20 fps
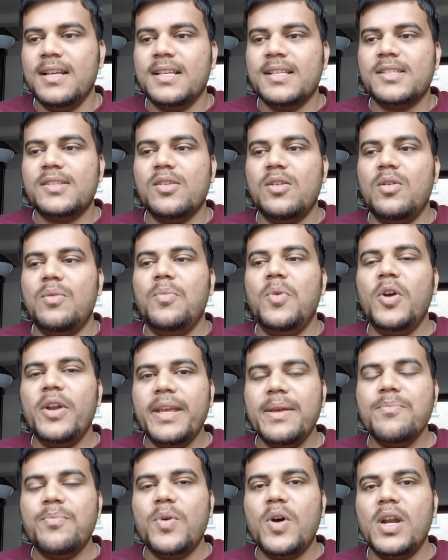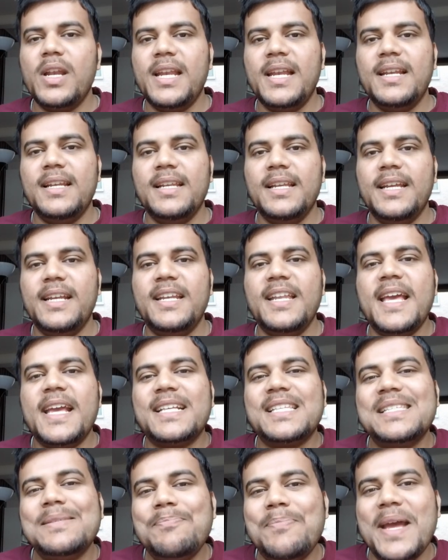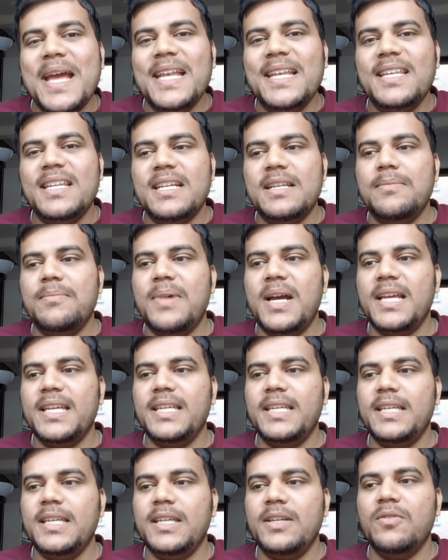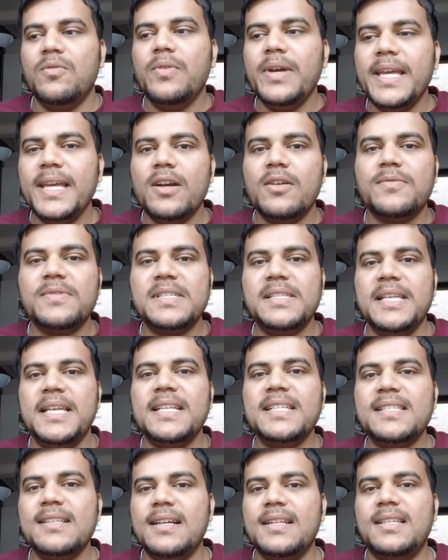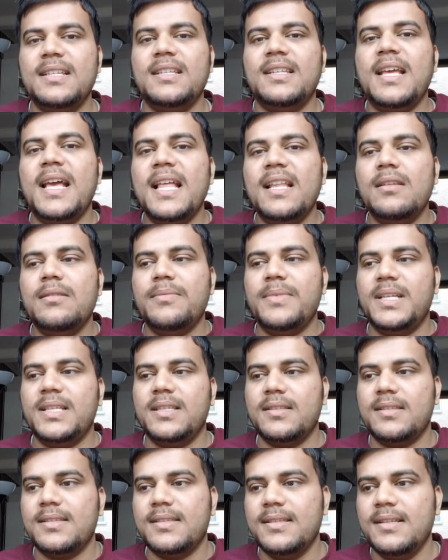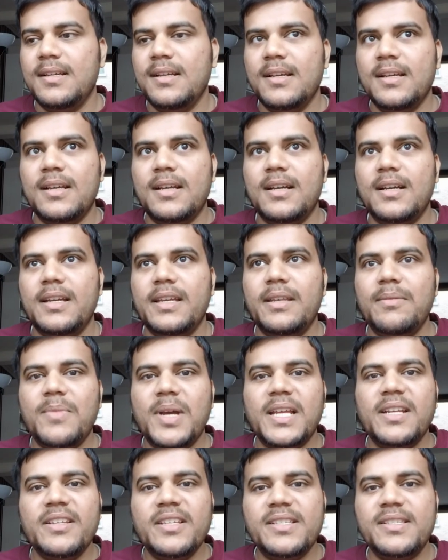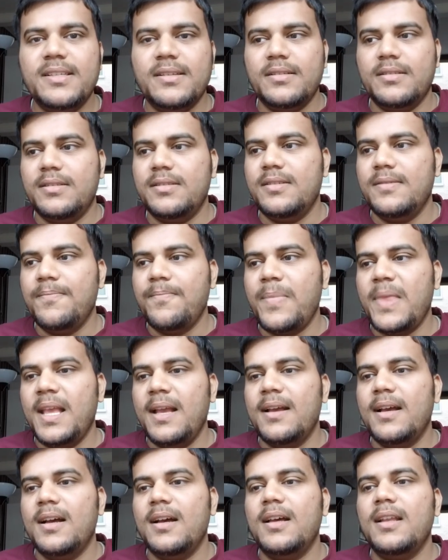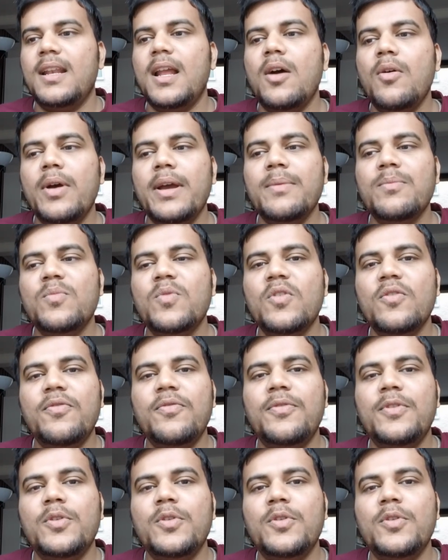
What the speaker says: So more importantly, it expanded my way of seeing certain elements in my research. Now I move